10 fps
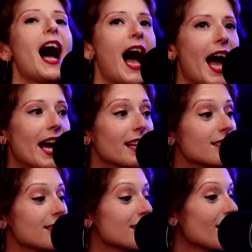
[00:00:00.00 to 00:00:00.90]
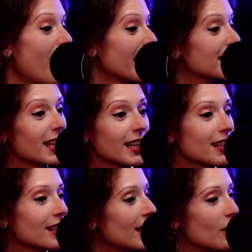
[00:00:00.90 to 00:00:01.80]
And I
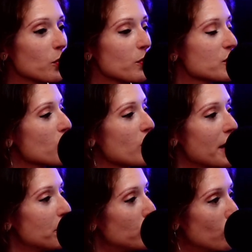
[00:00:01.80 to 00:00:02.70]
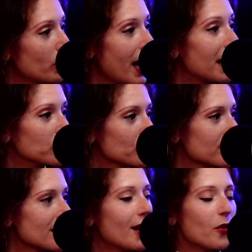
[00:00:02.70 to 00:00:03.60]
think it was all kind of borne out